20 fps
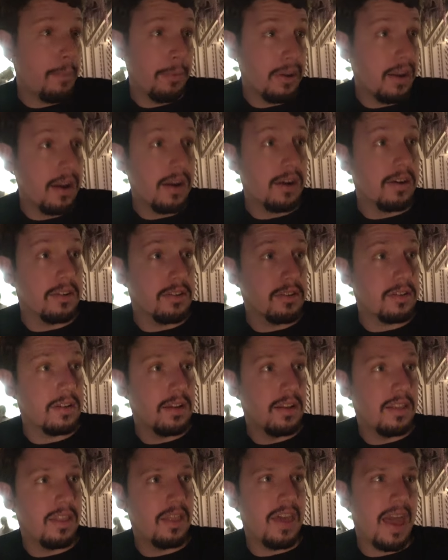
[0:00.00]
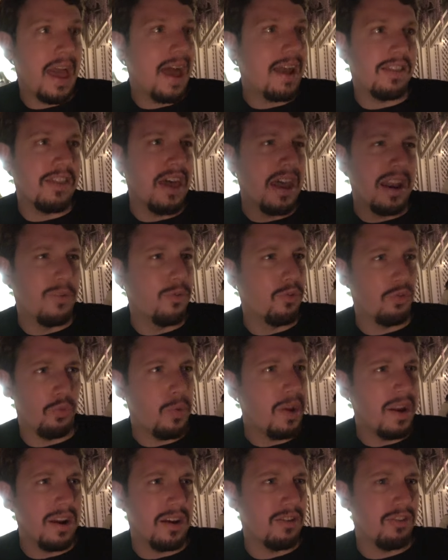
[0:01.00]
couple of years that they added that, and it was
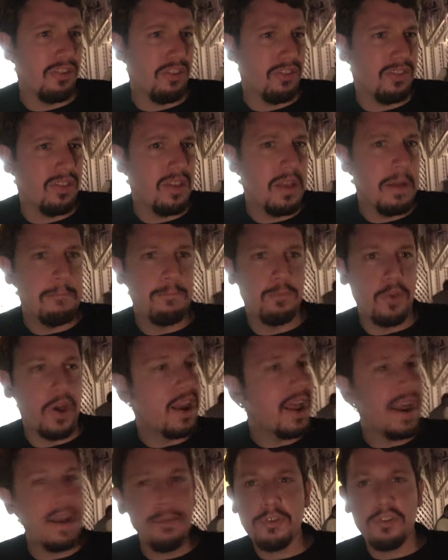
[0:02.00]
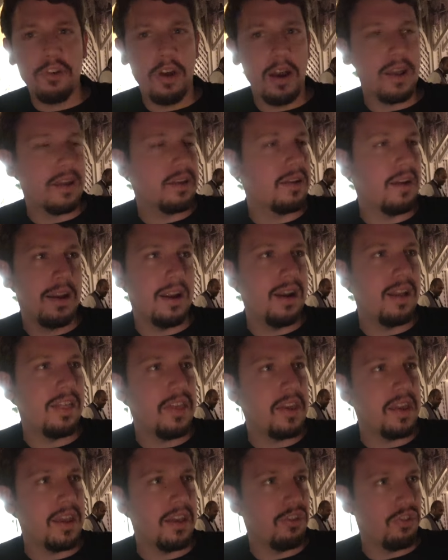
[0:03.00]
weird. It's just not animatronic, not
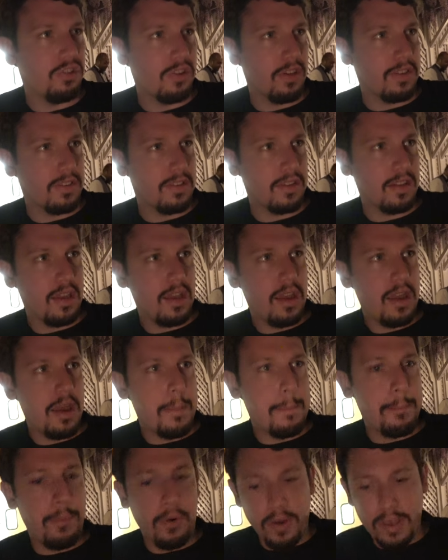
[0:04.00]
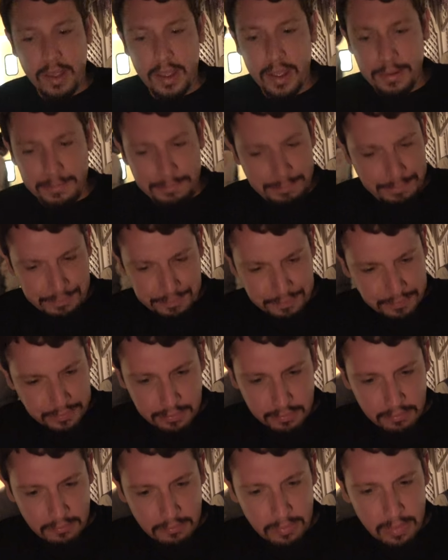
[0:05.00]
anything. It's just putting it
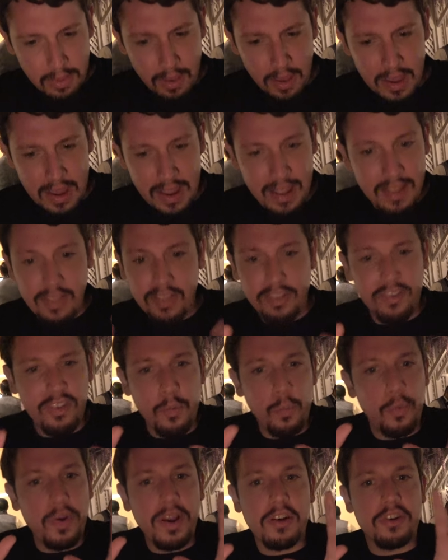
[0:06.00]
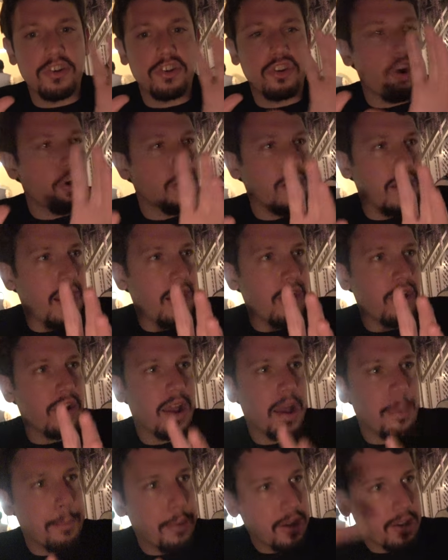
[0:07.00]
in some weird dark
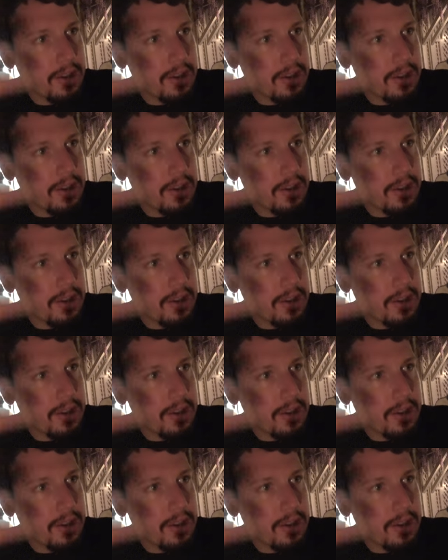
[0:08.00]
area and